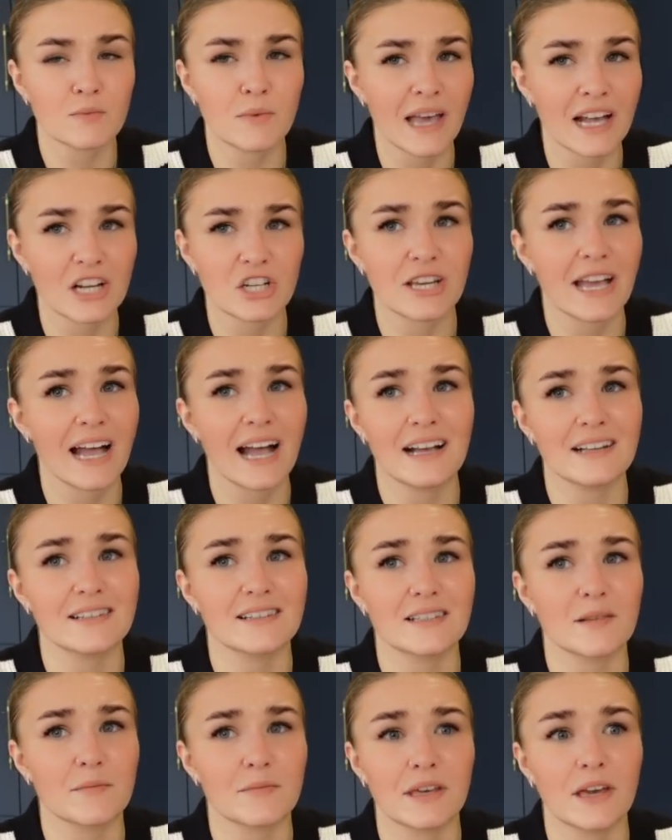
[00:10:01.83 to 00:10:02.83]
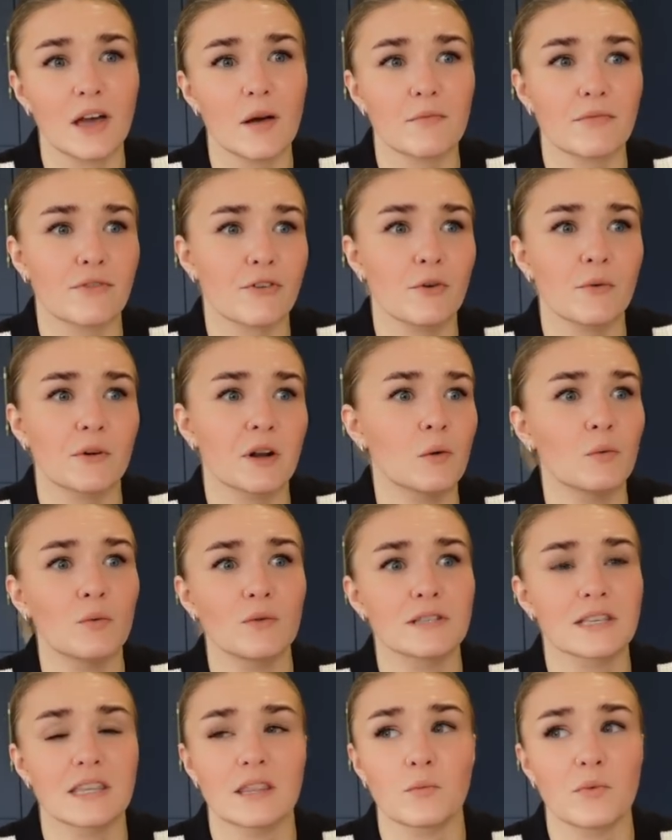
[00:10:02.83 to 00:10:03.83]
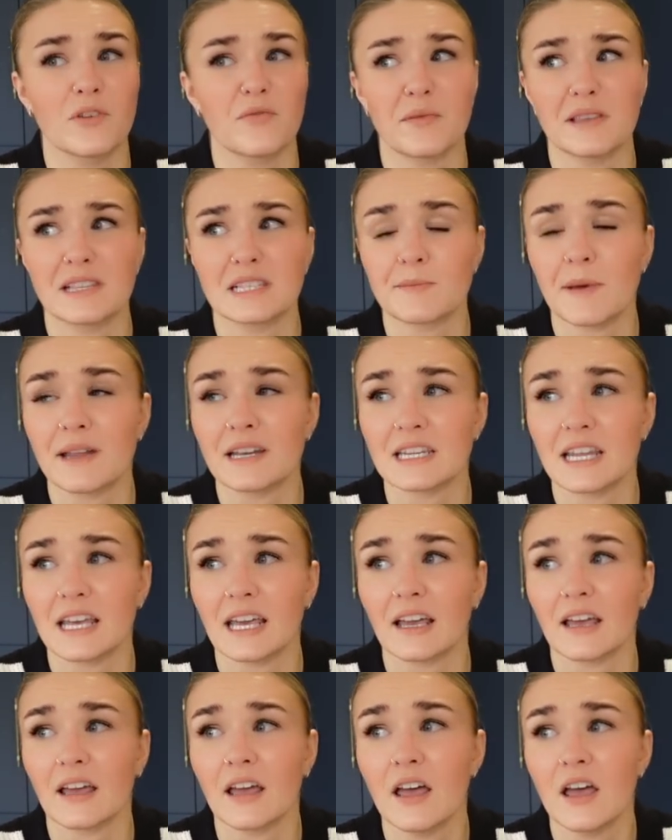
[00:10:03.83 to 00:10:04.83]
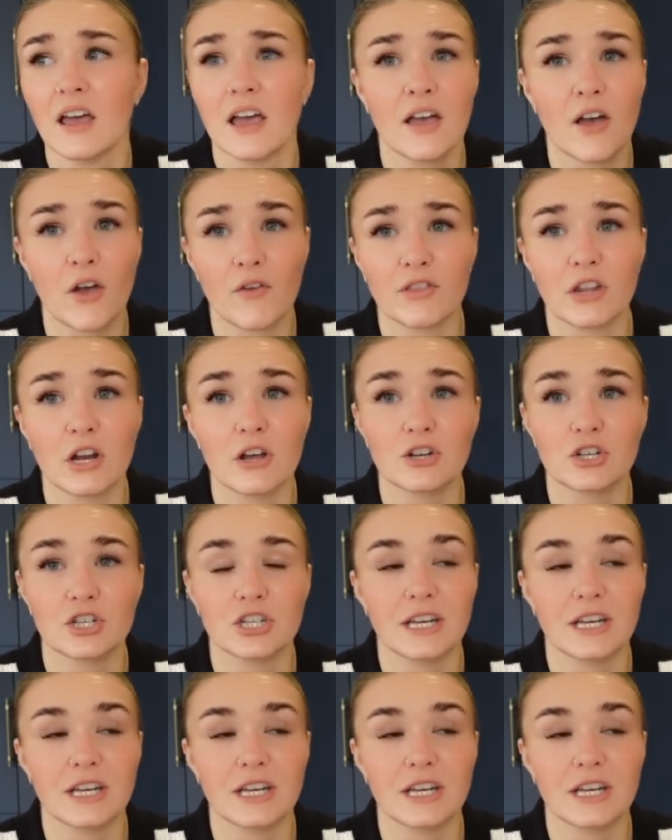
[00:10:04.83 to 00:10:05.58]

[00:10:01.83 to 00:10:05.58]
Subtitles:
We actually had something come through on our water that we've been spending over the last